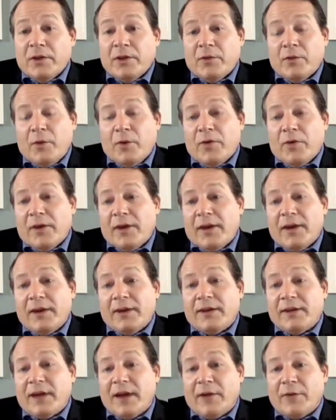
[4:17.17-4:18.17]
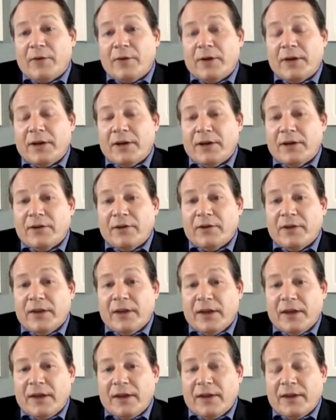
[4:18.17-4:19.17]
the one that hit Tyreek Hill in
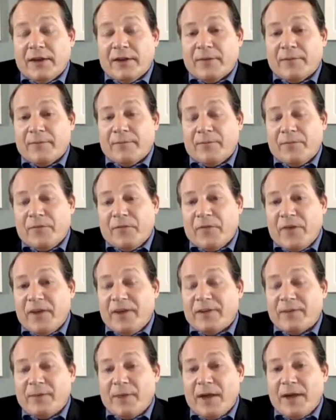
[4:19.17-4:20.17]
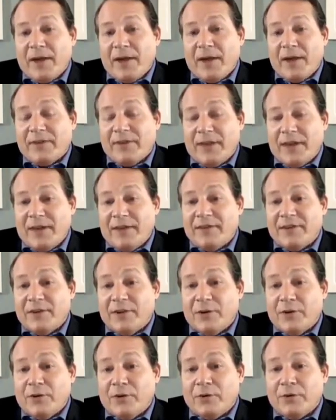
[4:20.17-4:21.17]
the in the face mask in the end
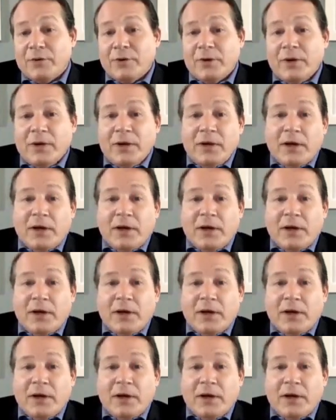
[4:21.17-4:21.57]
zone.